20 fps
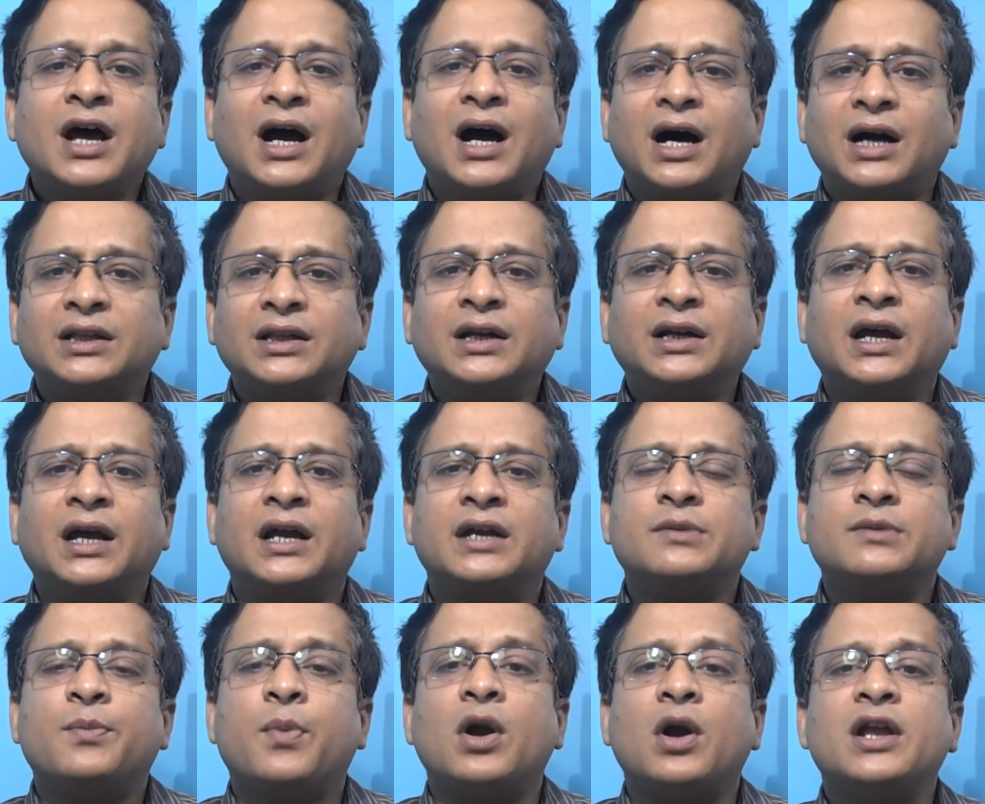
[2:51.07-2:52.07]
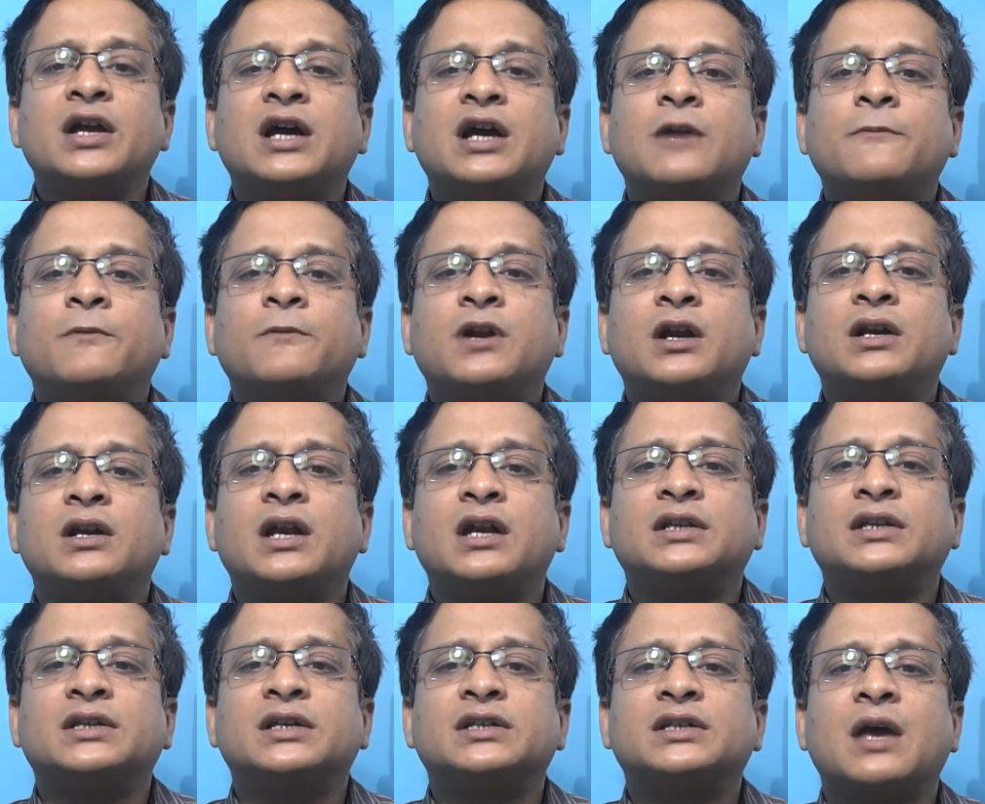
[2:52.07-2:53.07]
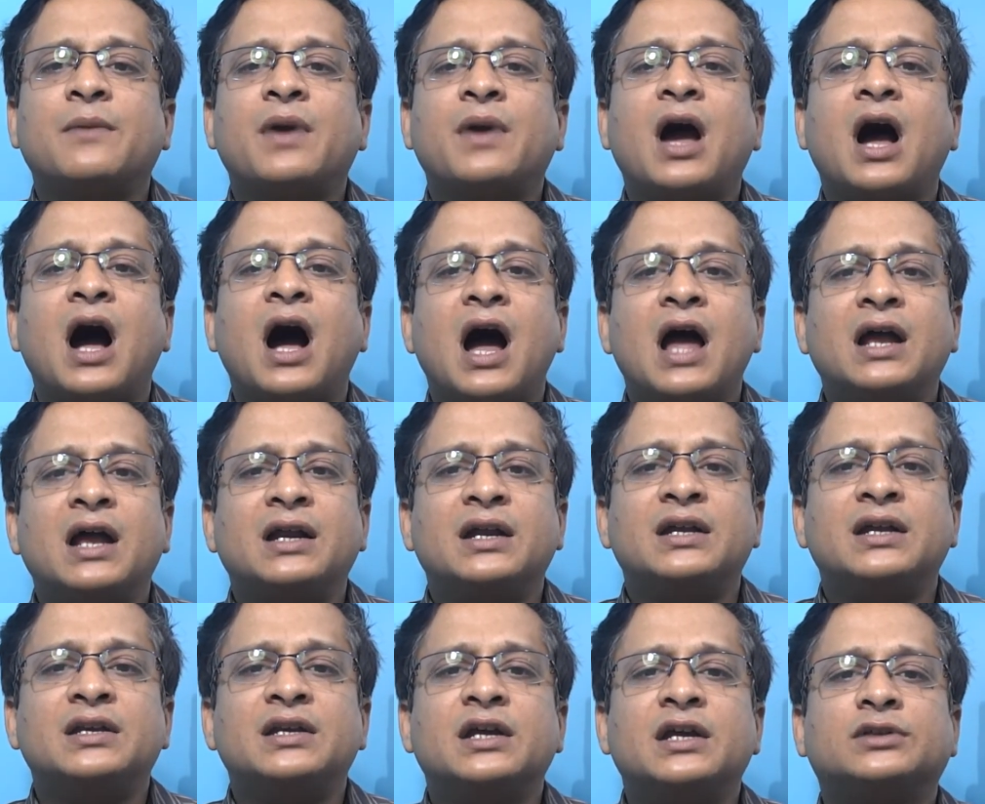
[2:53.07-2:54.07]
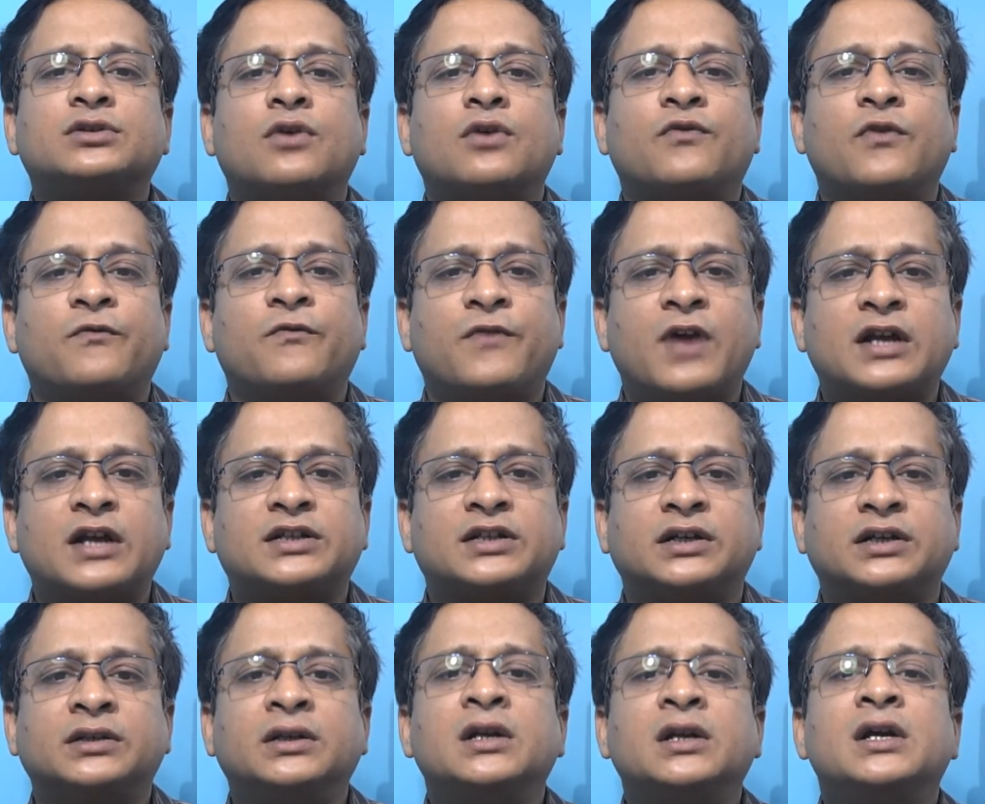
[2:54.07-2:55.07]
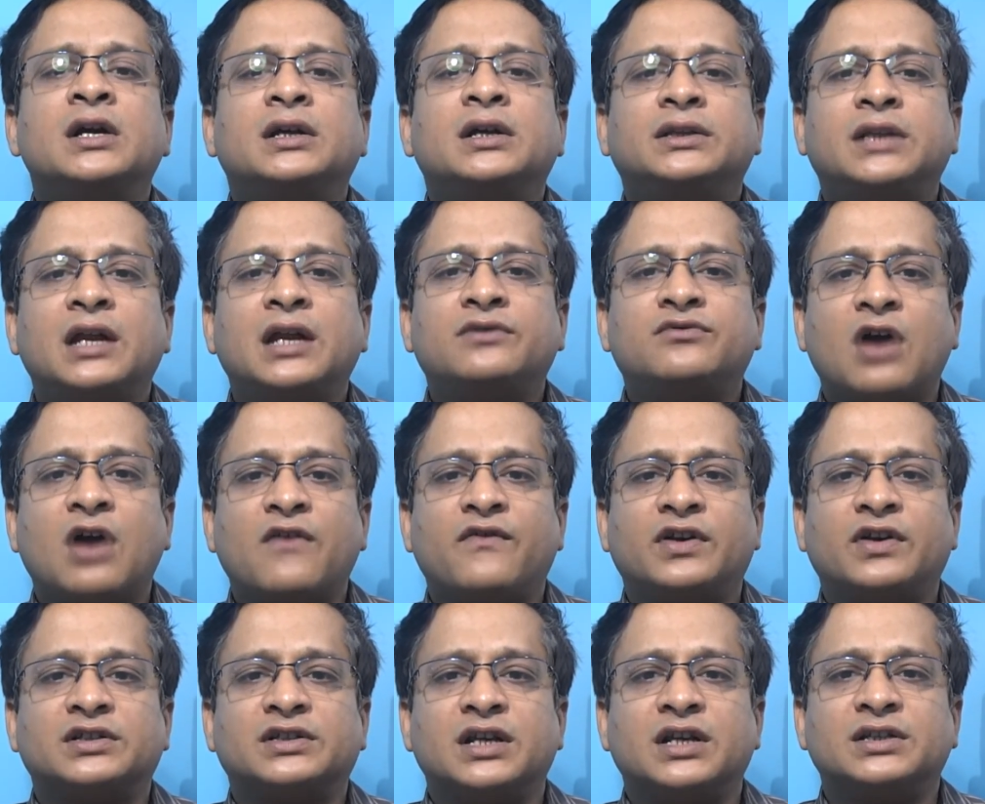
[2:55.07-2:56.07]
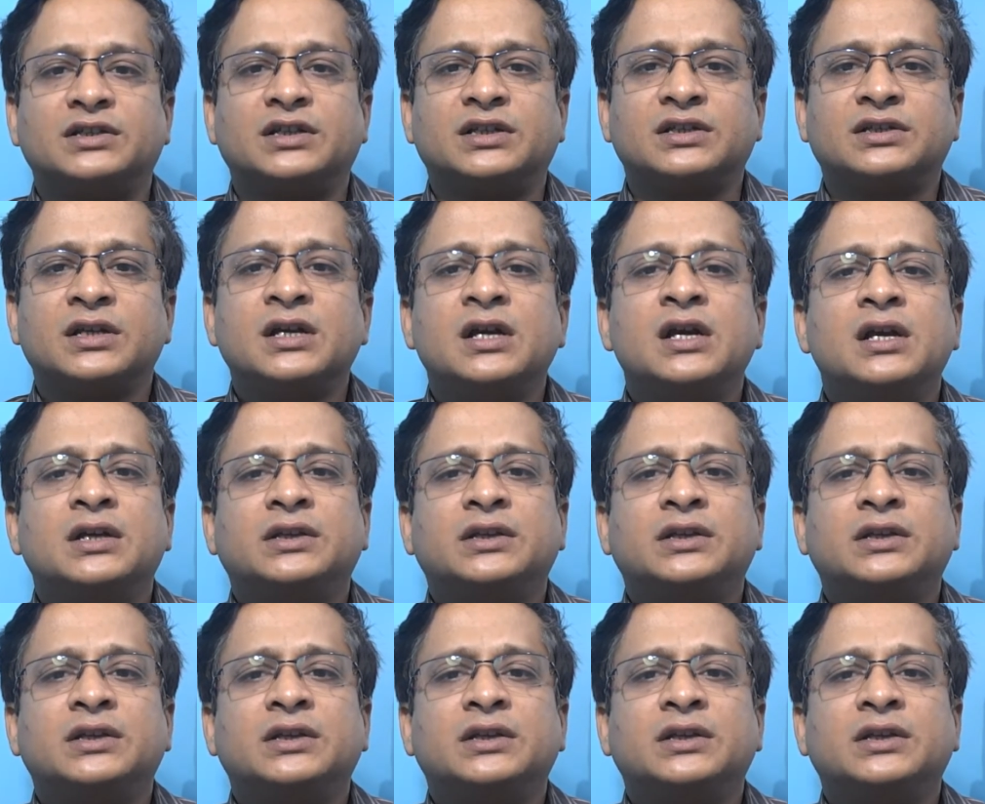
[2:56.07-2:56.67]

On the other hand, polycarbonate lenses have a higher index of refraction than Trivex lenses.